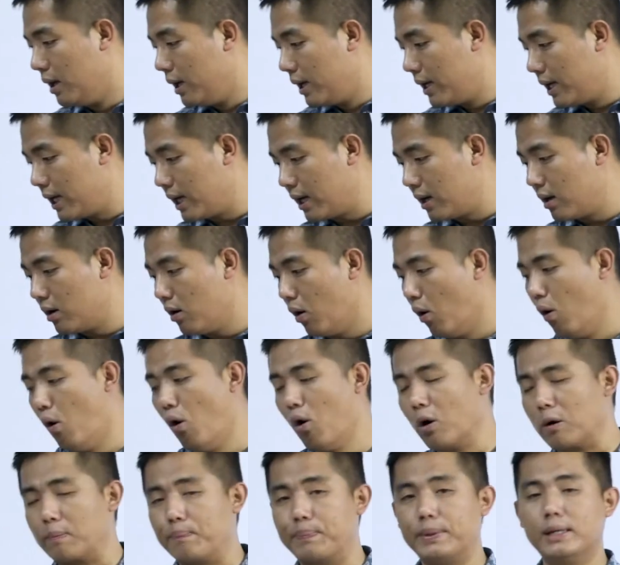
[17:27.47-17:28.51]
Here,
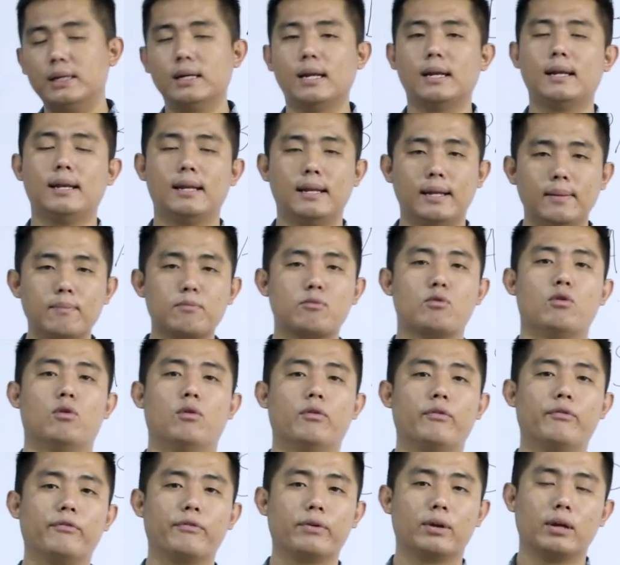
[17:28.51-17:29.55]
Oakburn and
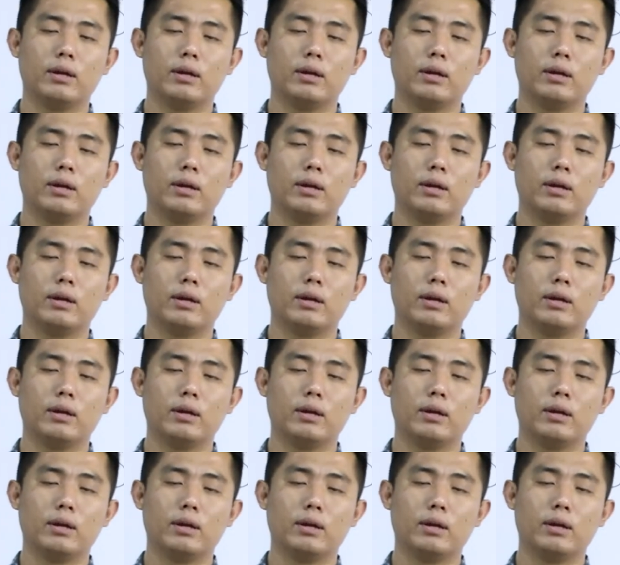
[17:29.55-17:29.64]
Nimkov,